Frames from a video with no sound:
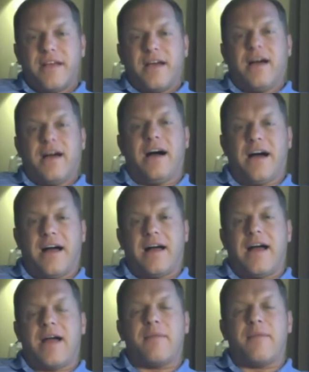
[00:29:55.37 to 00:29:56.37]

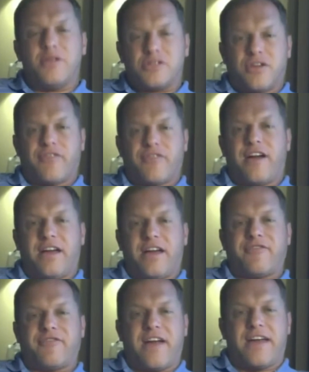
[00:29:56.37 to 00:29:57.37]
Our mutual
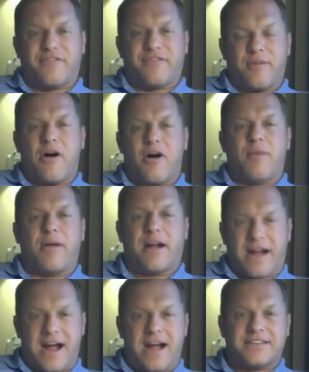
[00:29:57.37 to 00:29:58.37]
friend from
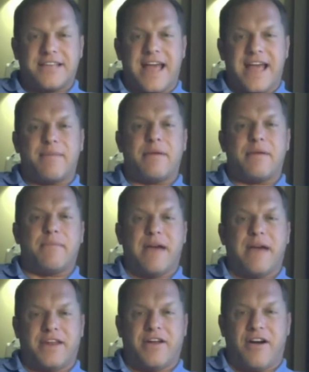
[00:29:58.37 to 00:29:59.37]
Hallmark Cards, Amy
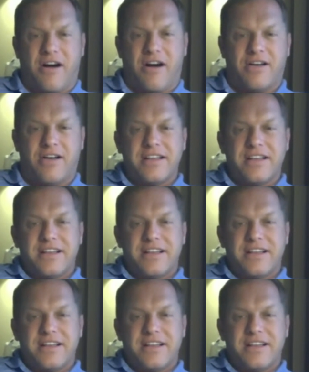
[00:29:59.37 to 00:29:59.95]
Mendenhall,